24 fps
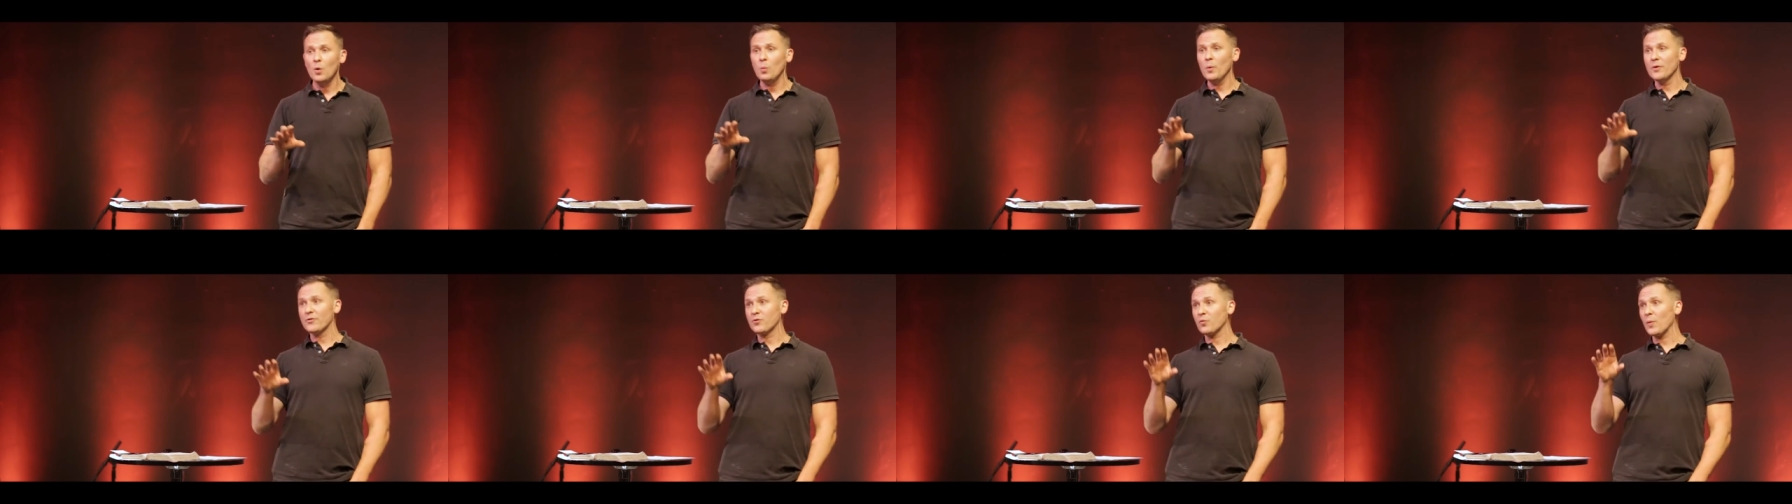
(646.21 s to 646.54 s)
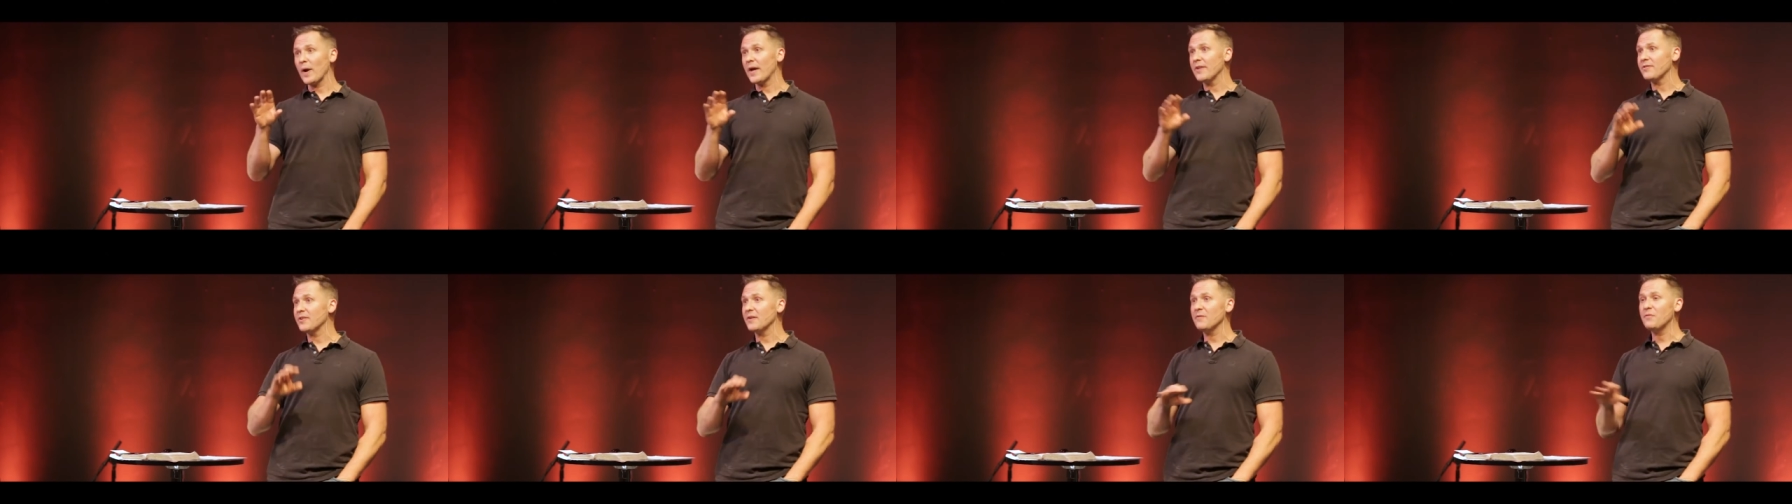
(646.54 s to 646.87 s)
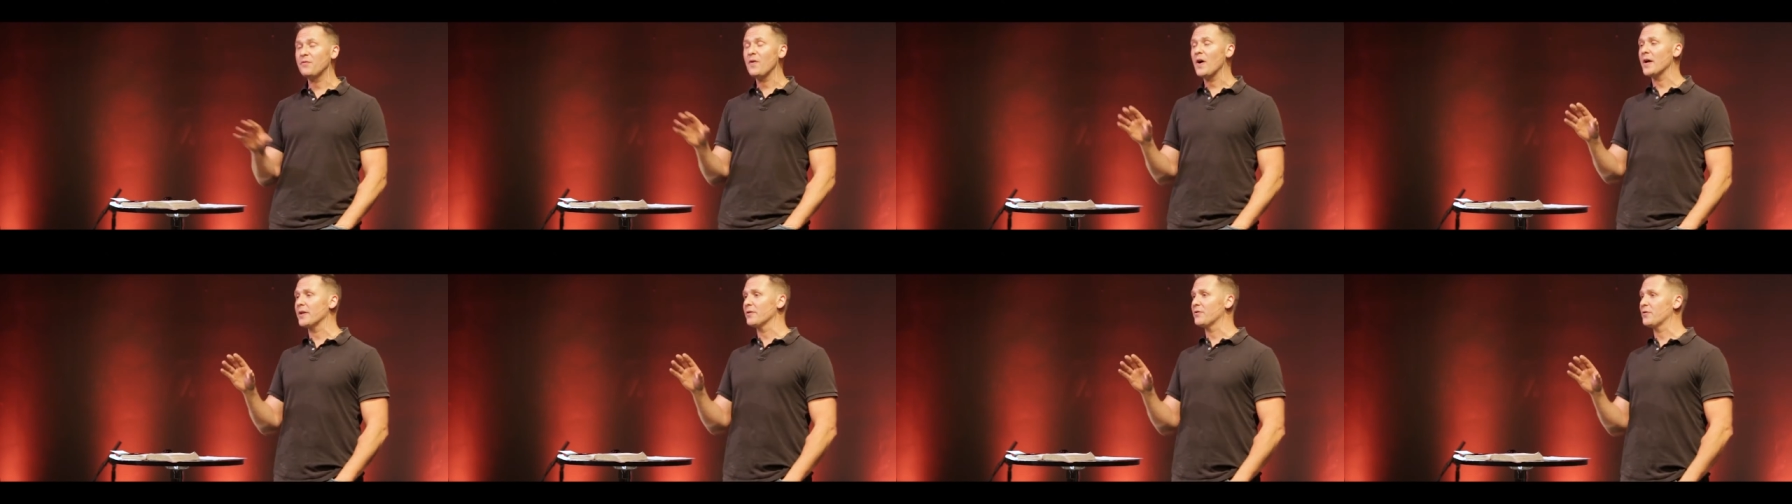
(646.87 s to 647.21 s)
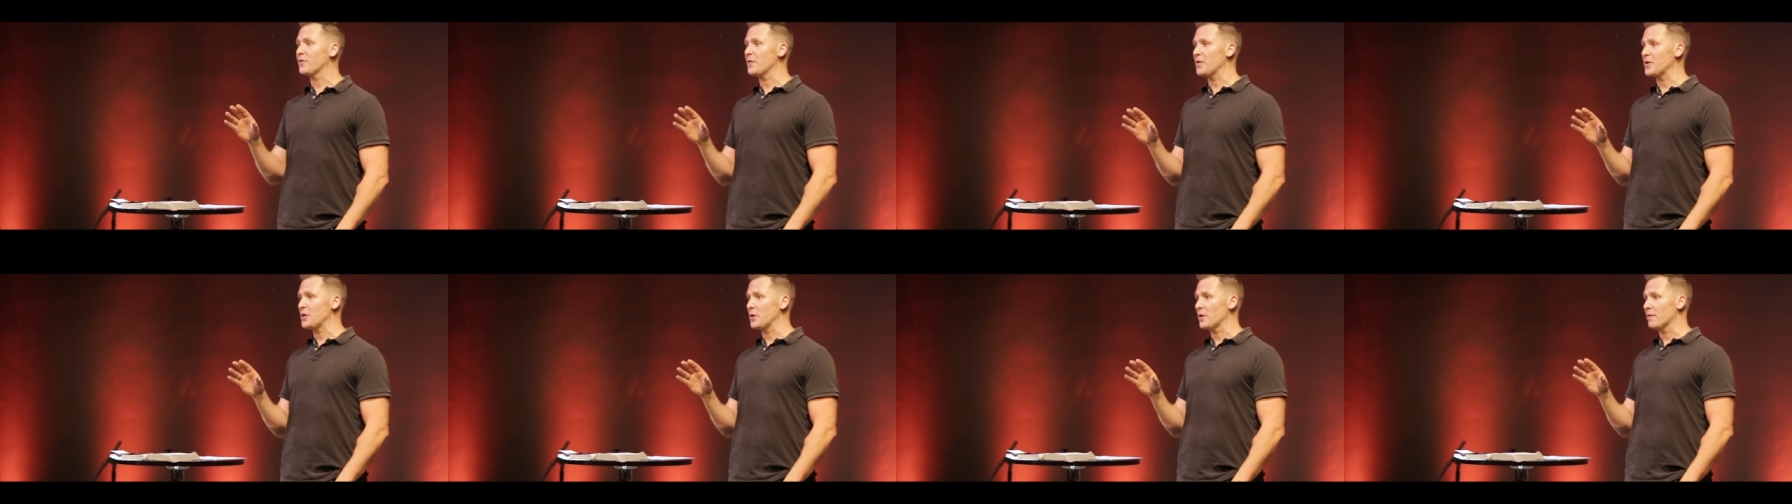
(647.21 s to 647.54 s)
was raising funds
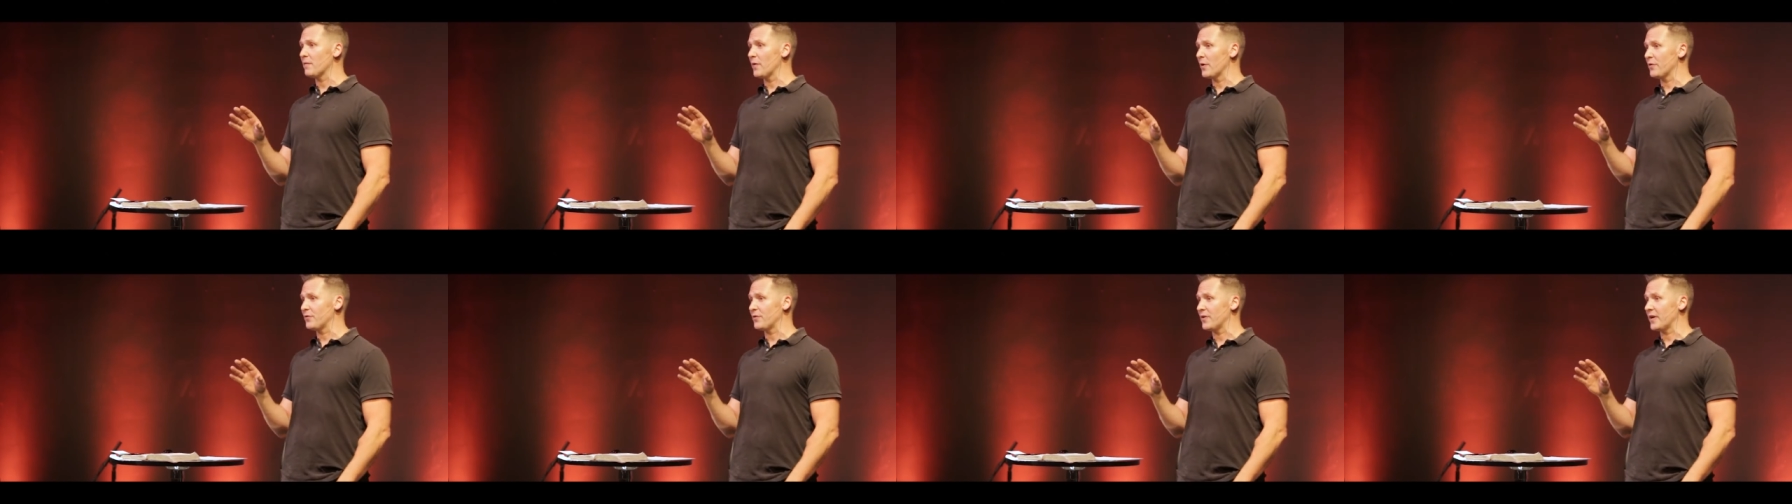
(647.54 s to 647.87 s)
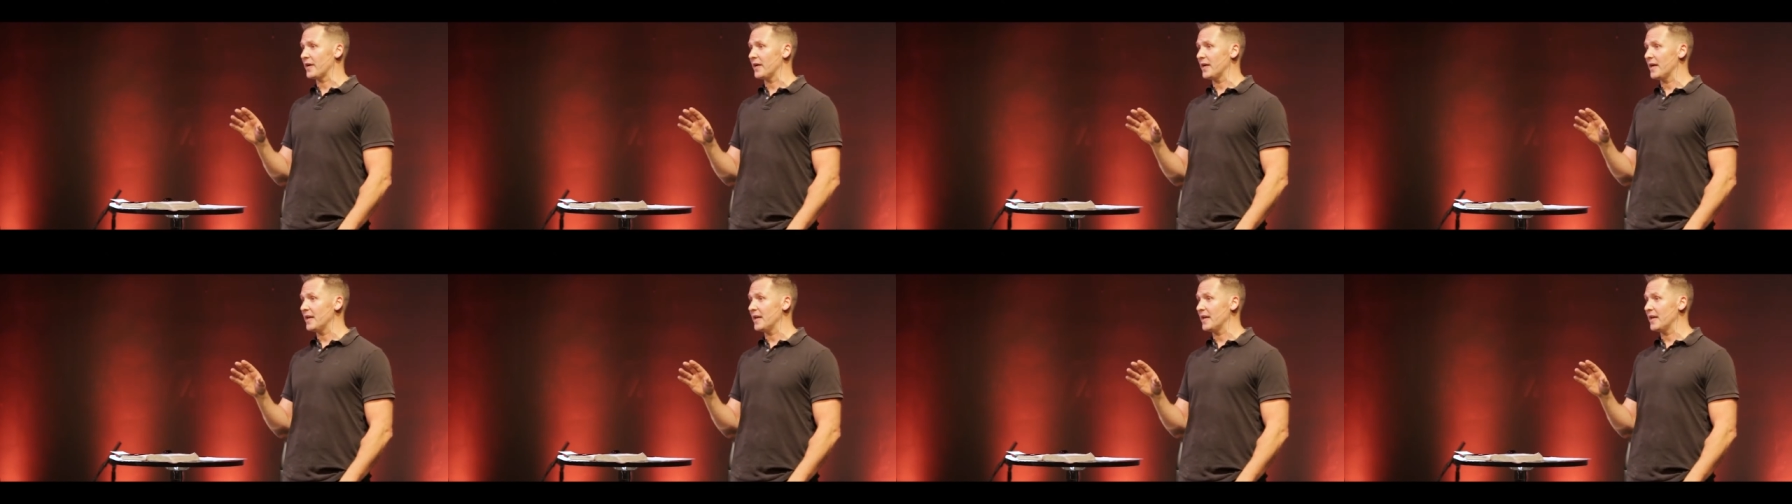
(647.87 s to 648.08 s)
for the university.